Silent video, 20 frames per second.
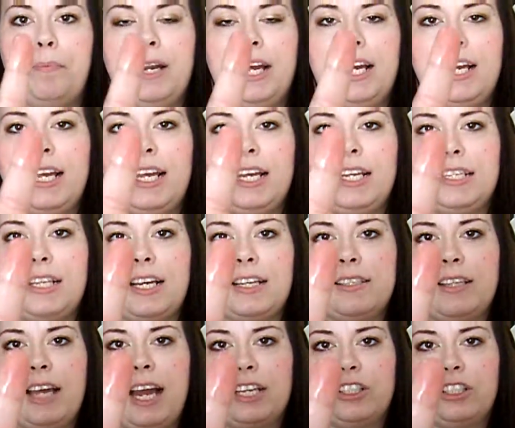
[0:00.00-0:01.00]
but it
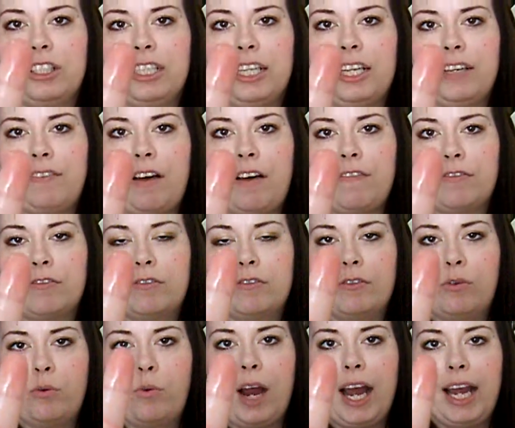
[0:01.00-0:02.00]
does actually give up
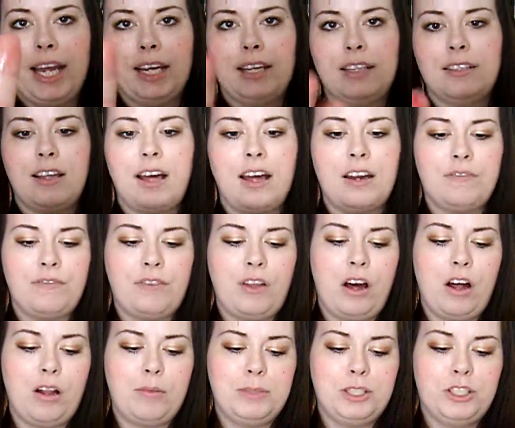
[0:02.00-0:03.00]
quite a lot of the
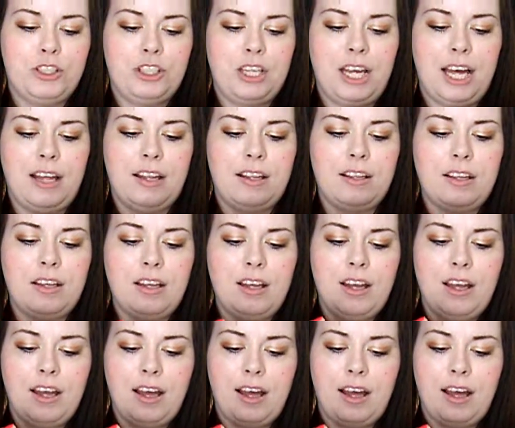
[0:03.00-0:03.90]
almond shell.